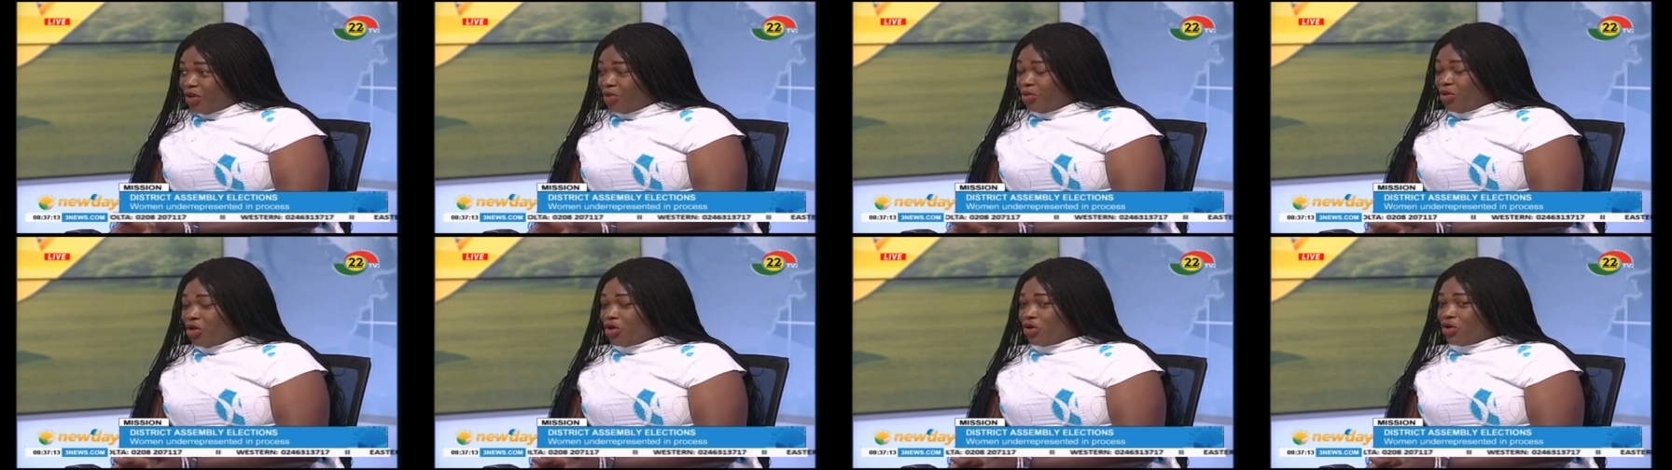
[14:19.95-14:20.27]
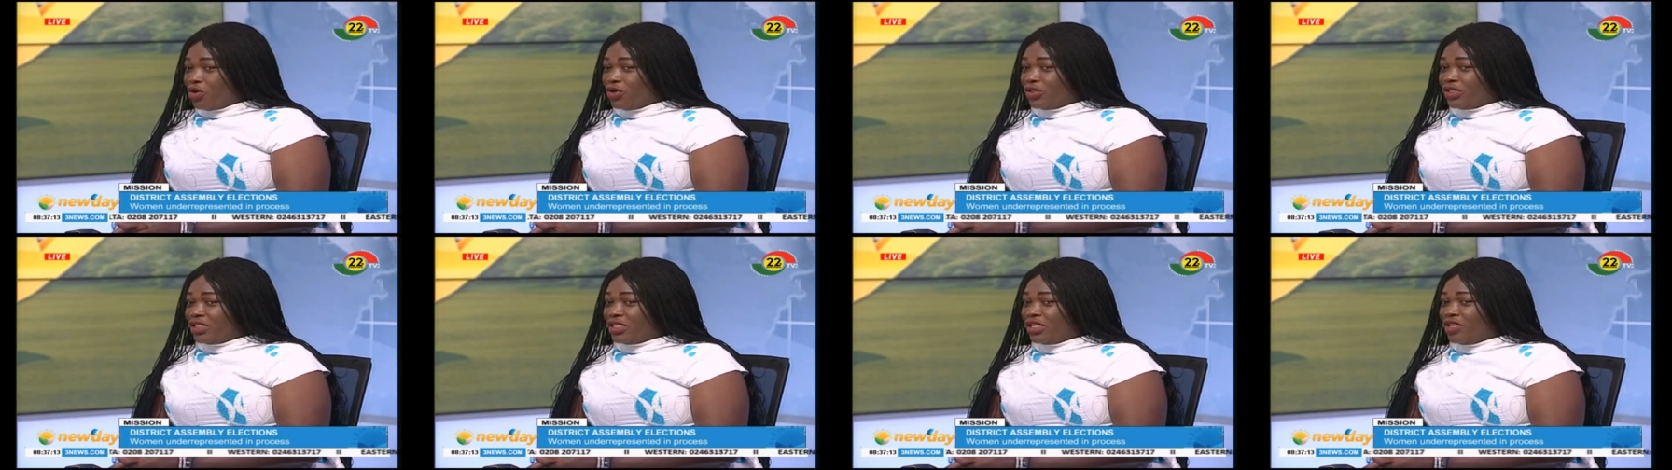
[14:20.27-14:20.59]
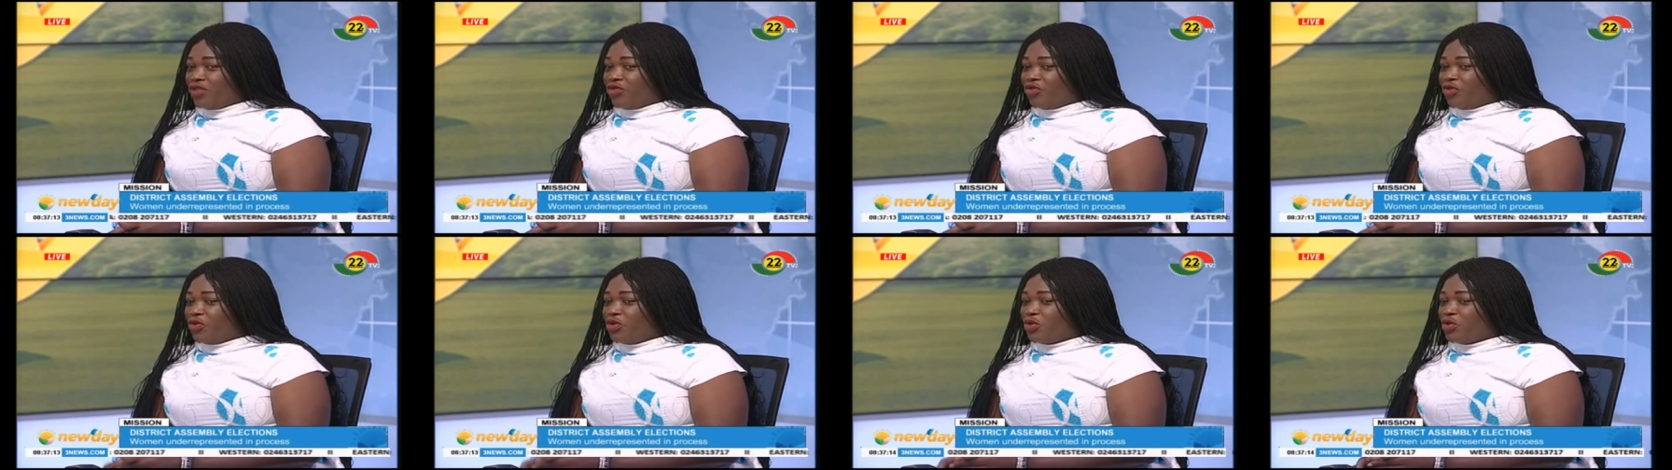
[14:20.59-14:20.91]
because
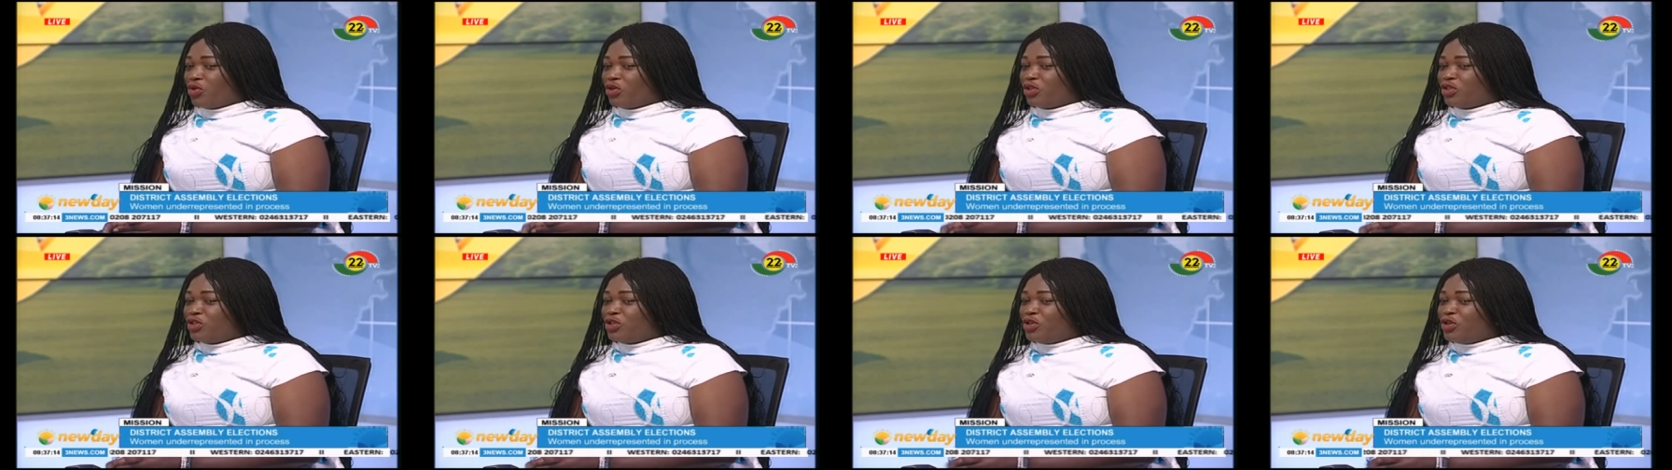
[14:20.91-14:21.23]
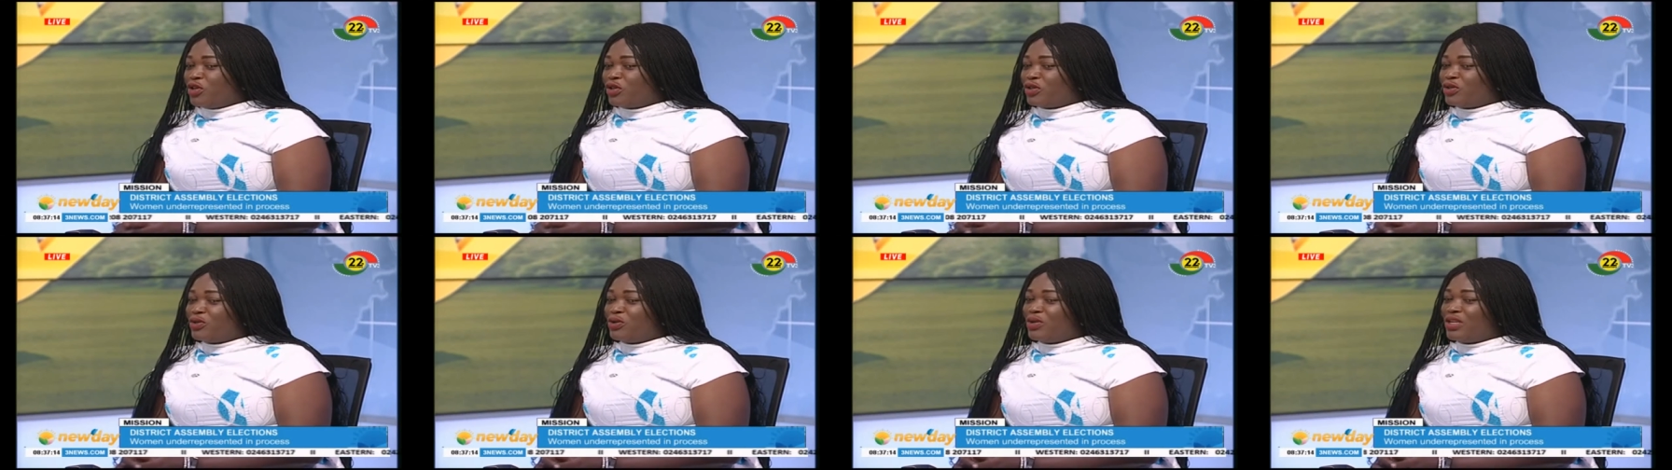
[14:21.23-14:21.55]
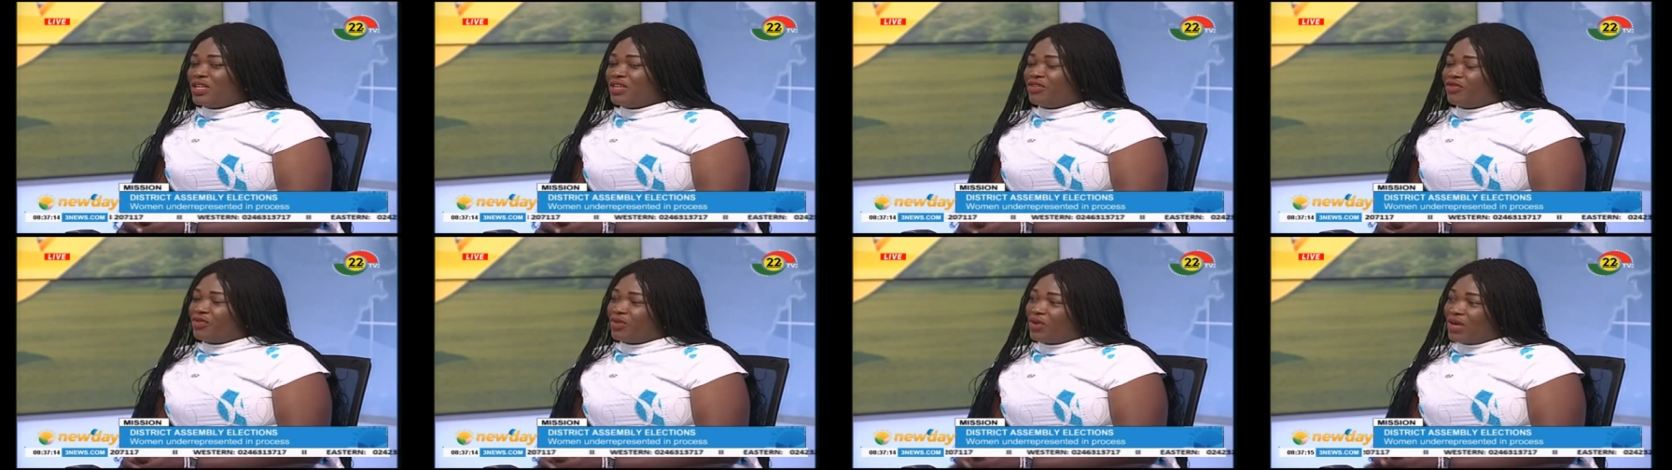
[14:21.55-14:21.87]
if you continue to
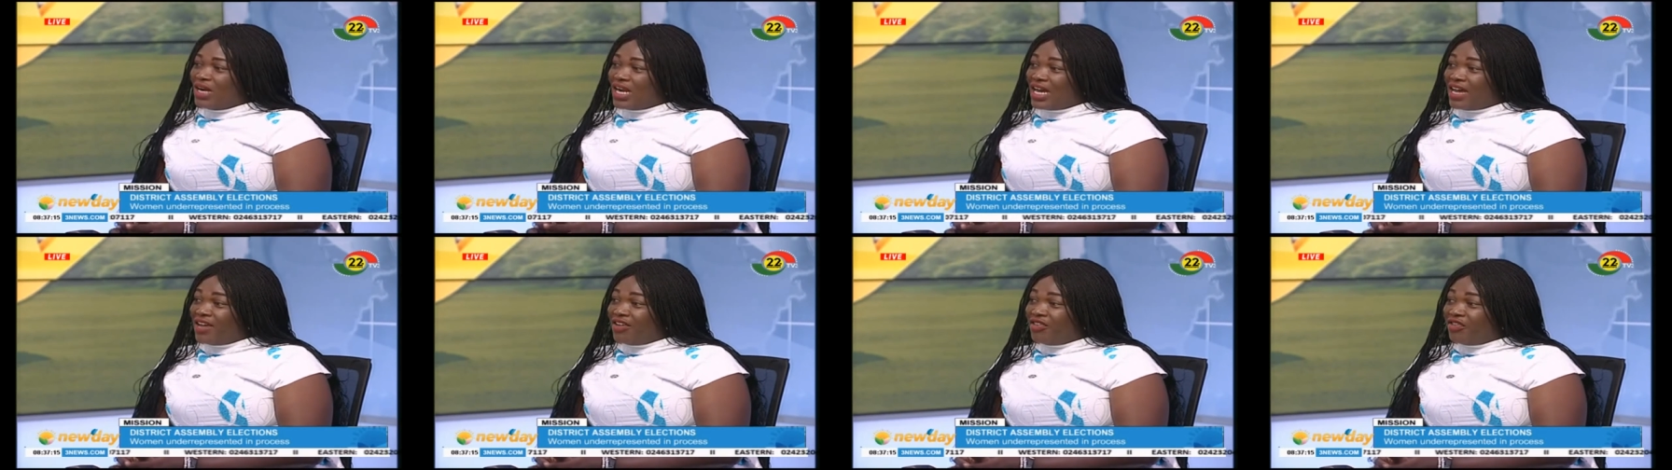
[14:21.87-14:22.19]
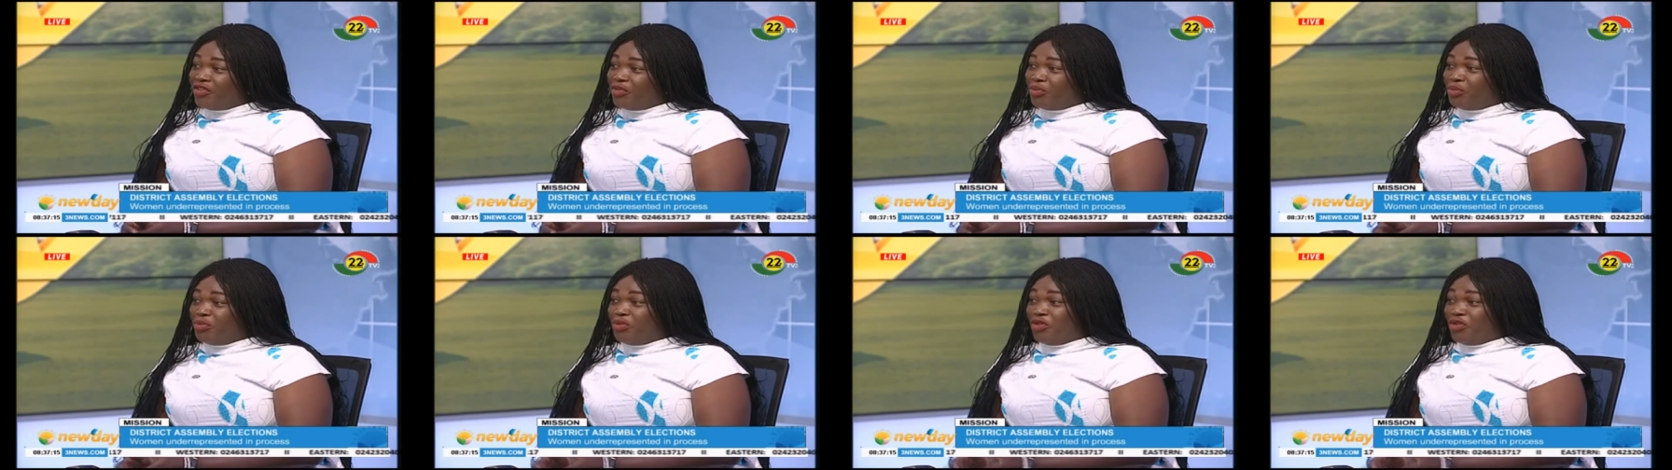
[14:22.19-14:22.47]
live your life